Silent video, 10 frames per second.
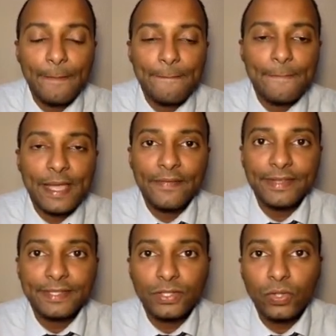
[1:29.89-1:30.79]
Now
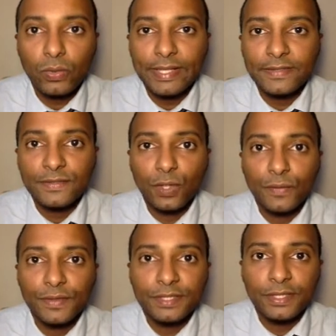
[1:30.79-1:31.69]
there's two ways of
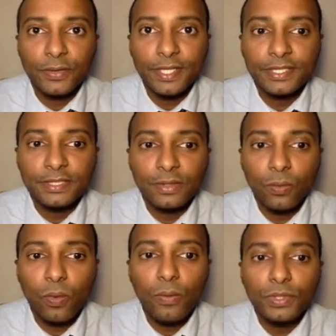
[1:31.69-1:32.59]
solving this equation.
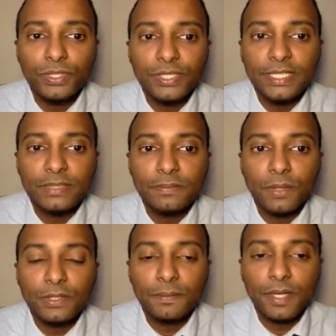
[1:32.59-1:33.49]
What would you need to
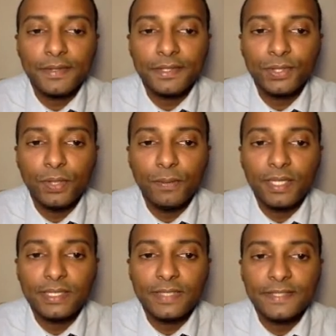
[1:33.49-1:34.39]
multiply the 2 by
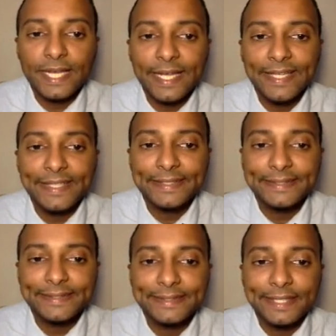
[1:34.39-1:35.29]
to give us 8,
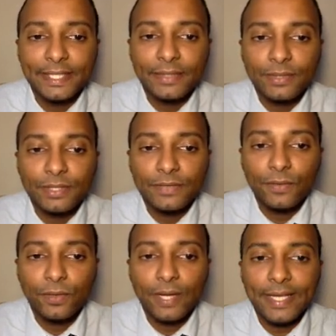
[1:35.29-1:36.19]
which is
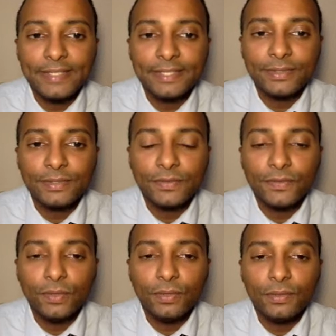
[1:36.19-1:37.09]
4a is equal to
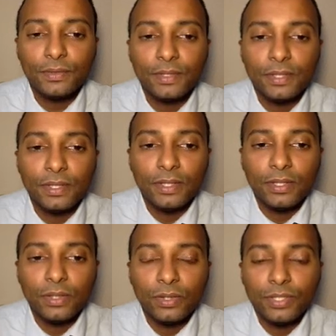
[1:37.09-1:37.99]
4,
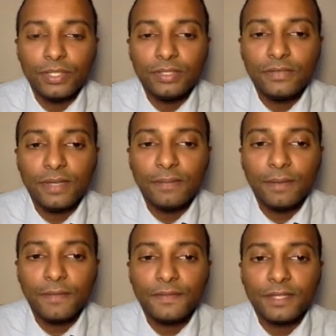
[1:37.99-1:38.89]
or you can divide
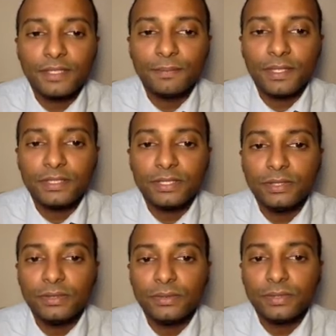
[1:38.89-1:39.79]
both sides by
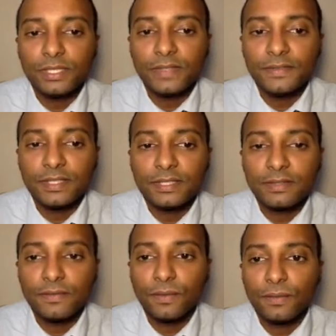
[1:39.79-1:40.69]
2, which gives us the
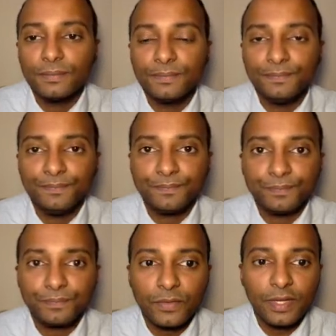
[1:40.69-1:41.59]
4.
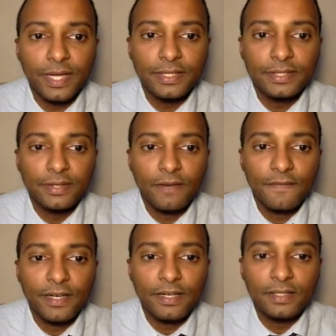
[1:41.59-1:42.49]
Okay, so our
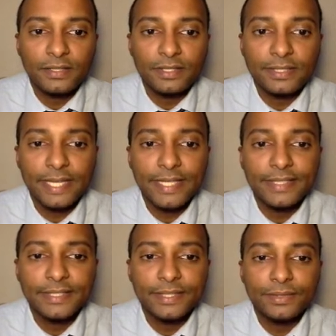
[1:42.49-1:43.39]
final answer is a
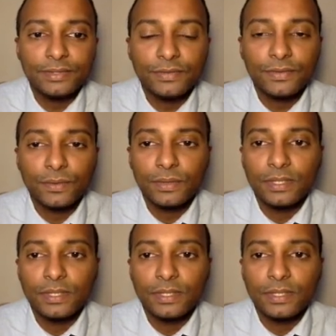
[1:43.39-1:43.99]
is equal to 4.